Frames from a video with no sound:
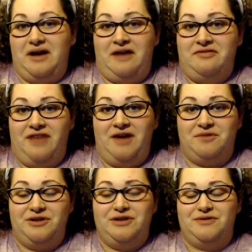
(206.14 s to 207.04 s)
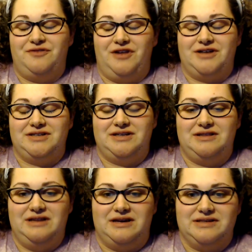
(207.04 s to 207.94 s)
And that really reflected in
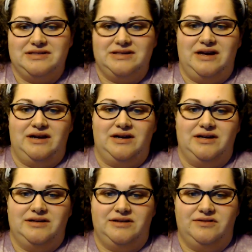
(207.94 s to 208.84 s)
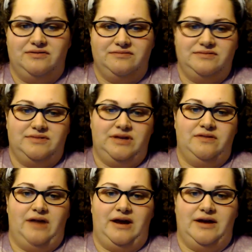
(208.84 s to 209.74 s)
this, in
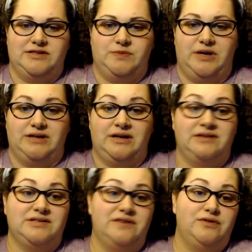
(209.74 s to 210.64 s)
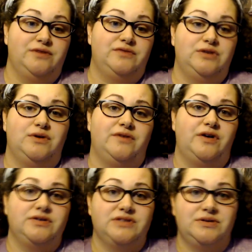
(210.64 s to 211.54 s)
that aspect. And several of you have
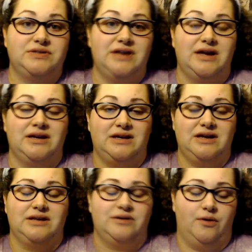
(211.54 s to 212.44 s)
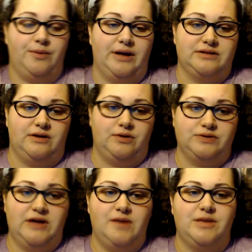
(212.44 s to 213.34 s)
also said, again, going back to the whole
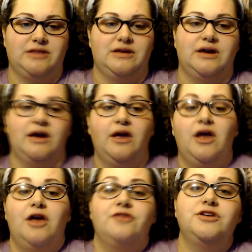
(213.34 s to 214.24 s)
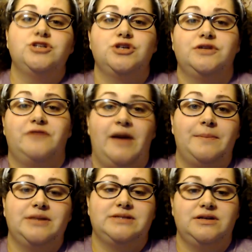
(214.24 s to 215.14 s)
timing thing, this should have
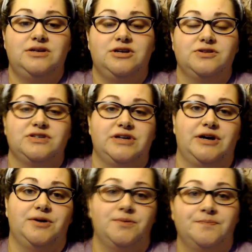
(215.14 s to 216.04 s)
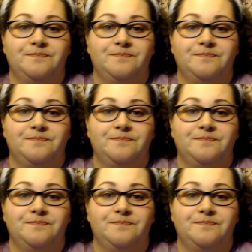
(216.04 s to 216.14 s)
happened 10 years ago.